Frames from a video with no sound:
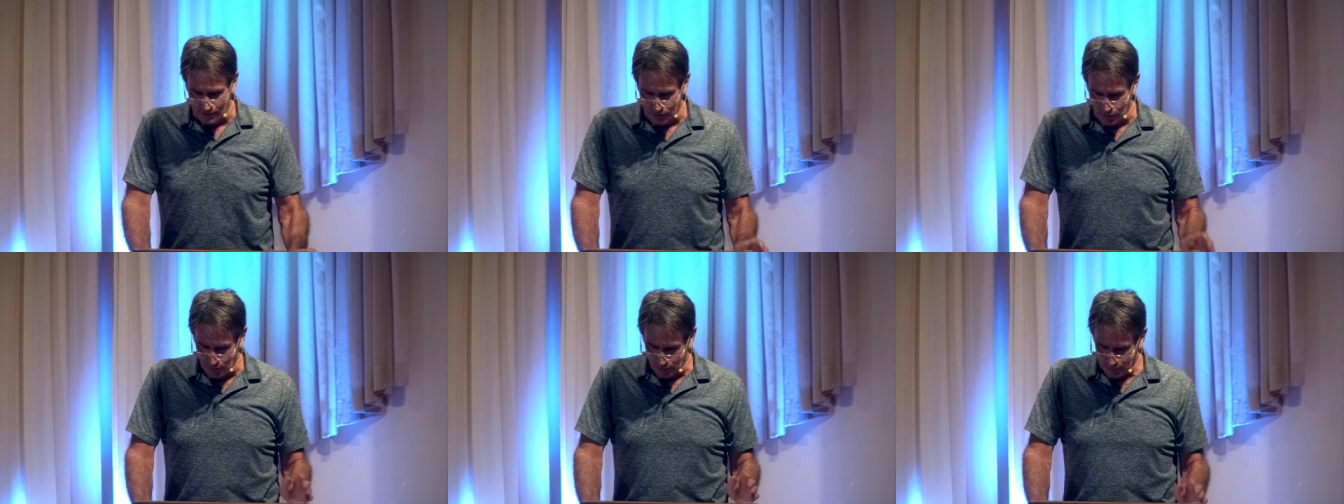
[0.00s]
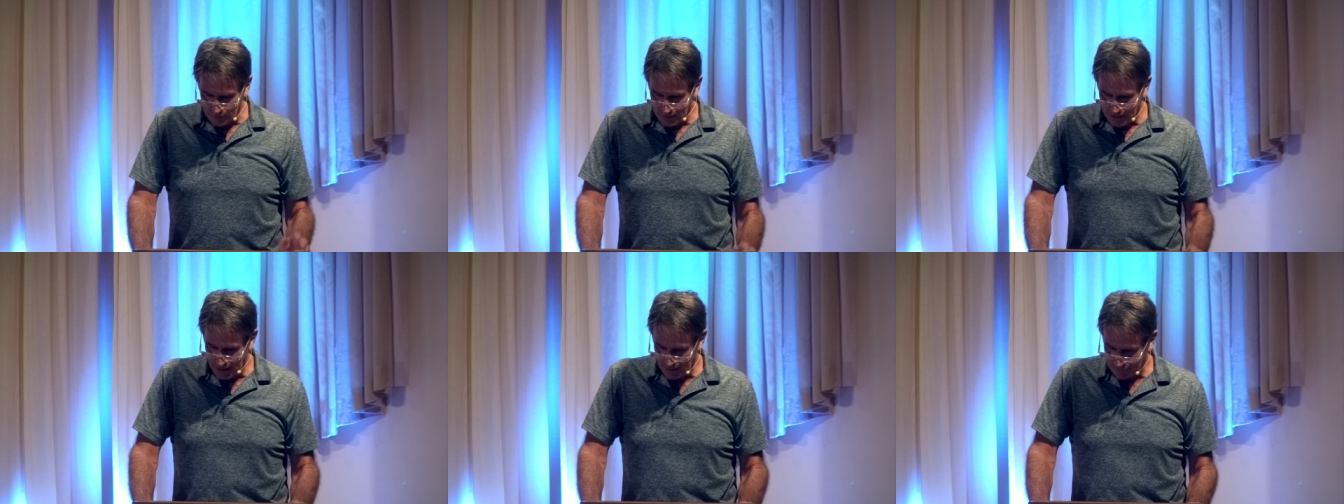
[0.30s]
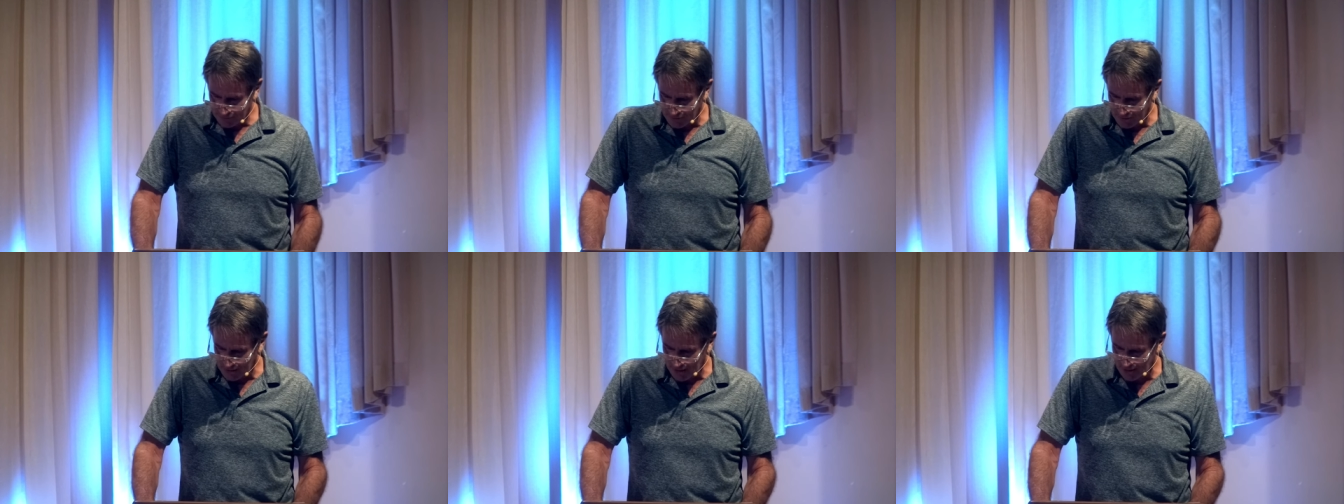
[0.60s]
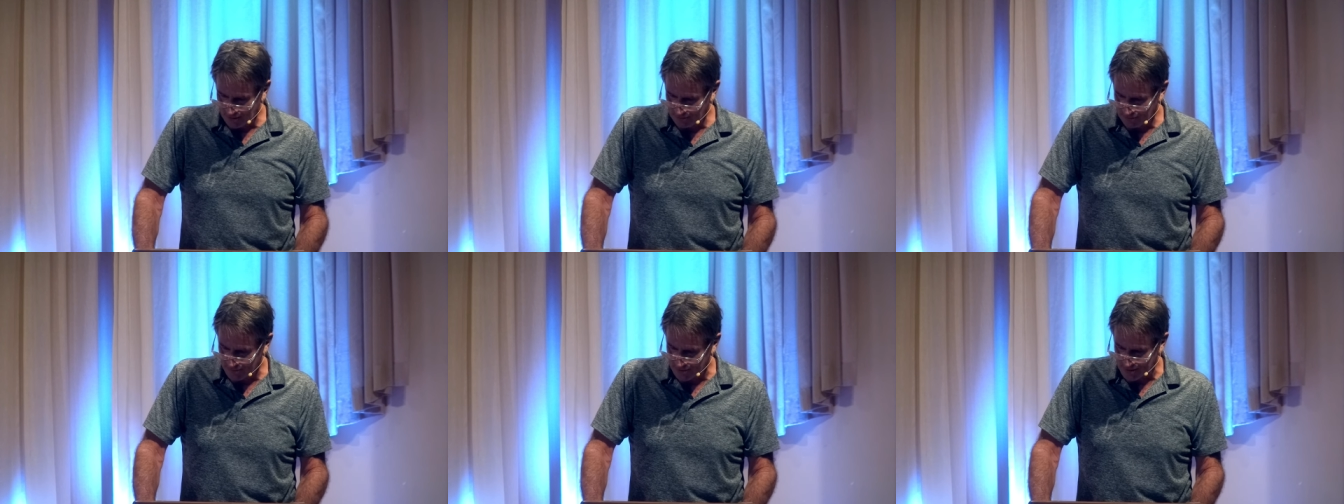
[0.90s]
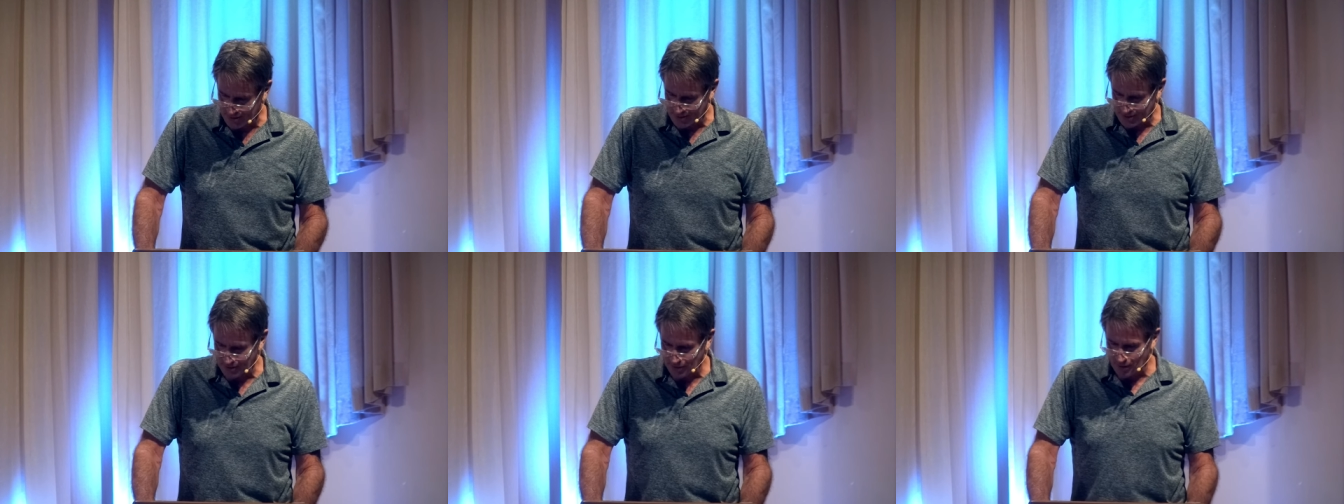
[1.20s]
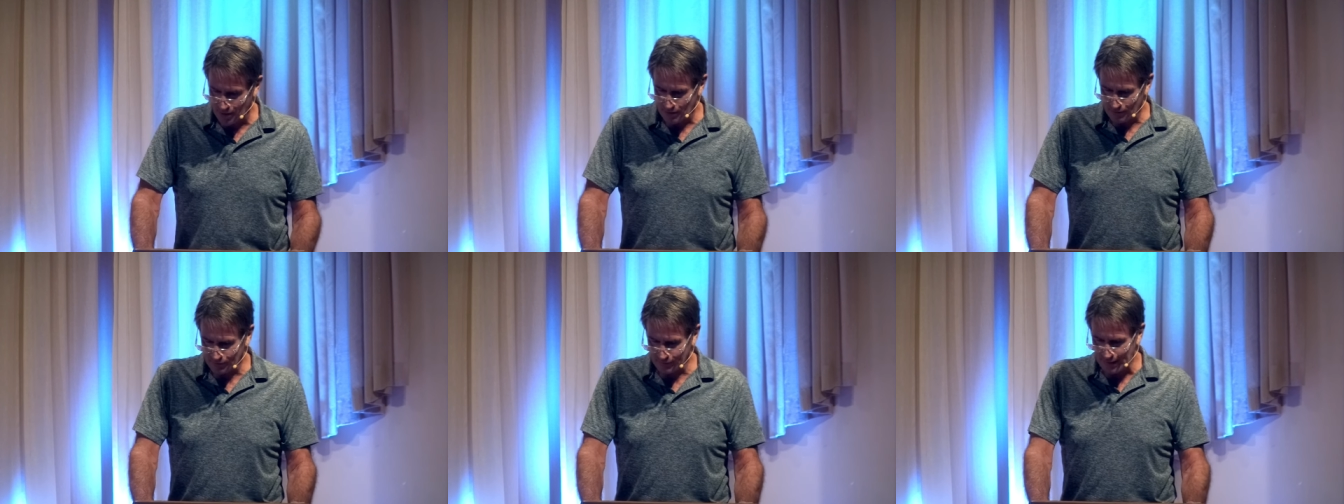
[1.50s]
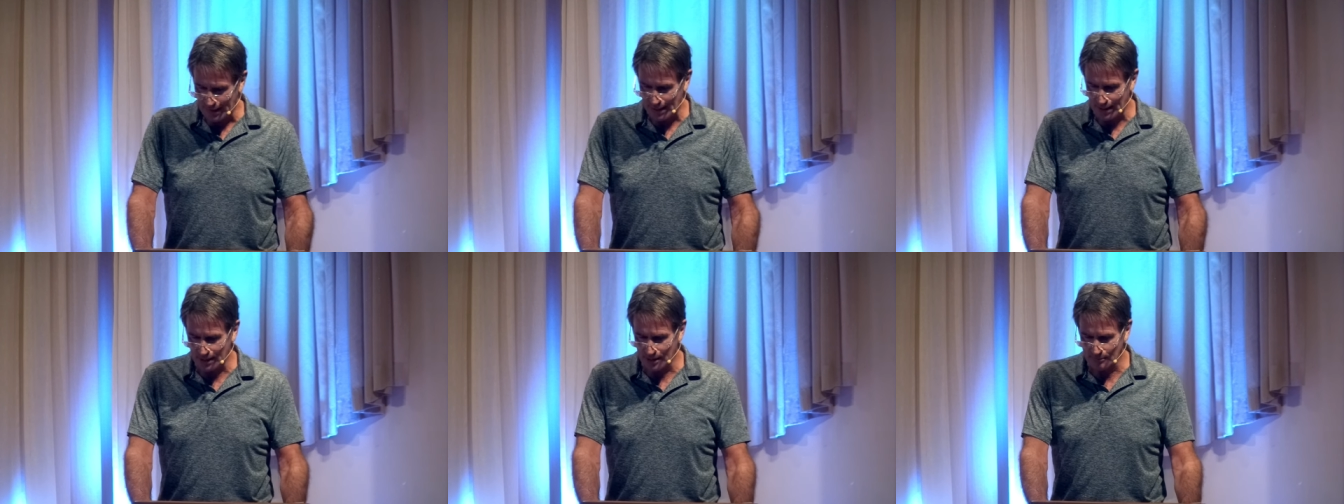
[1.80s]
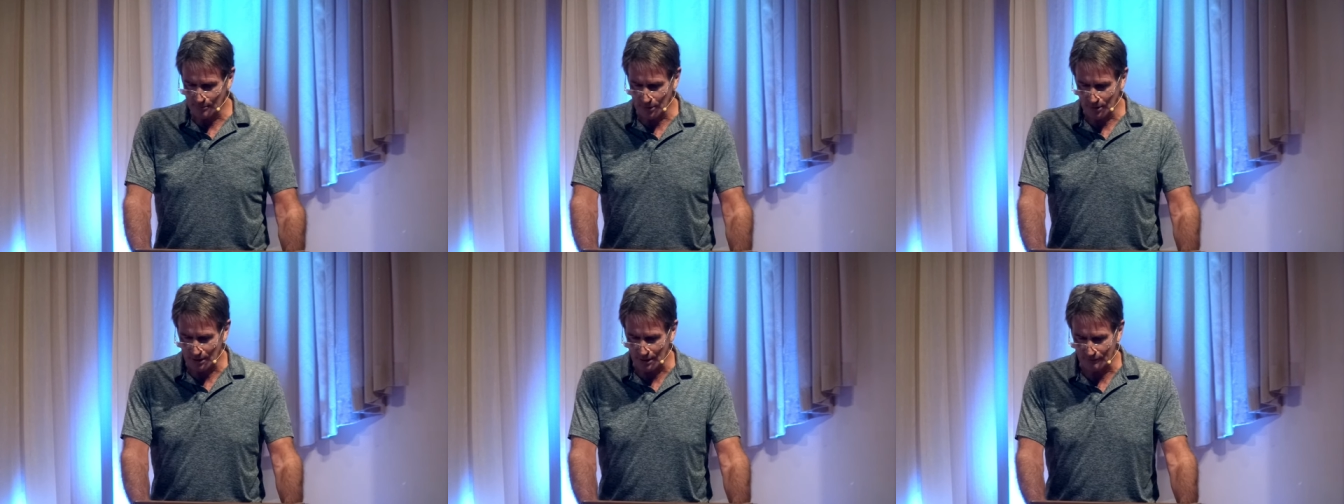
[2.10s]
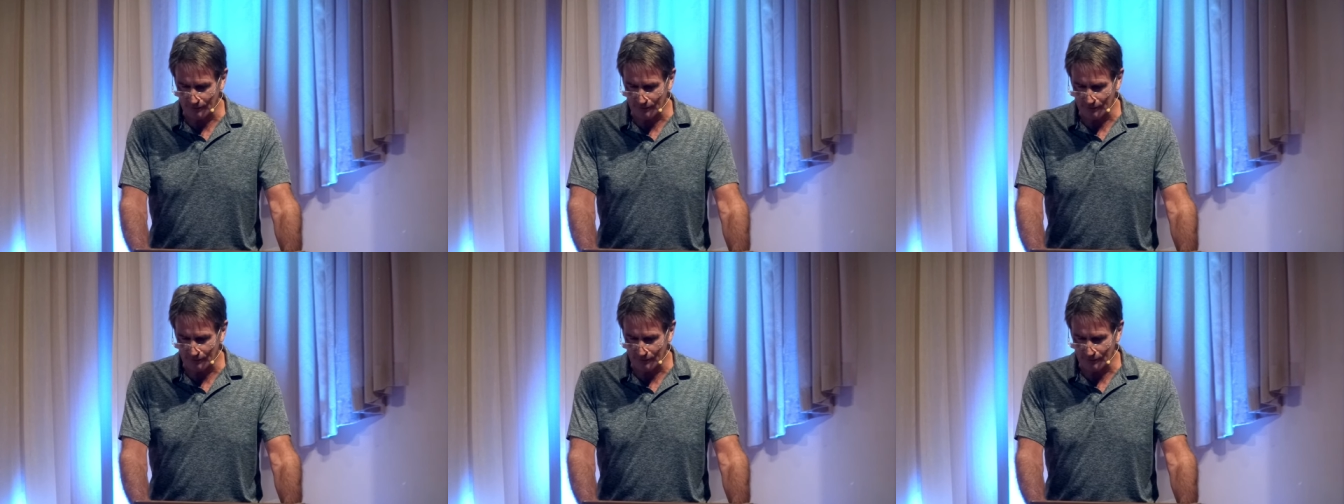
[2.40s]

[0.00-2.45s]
You only have to let the soft animal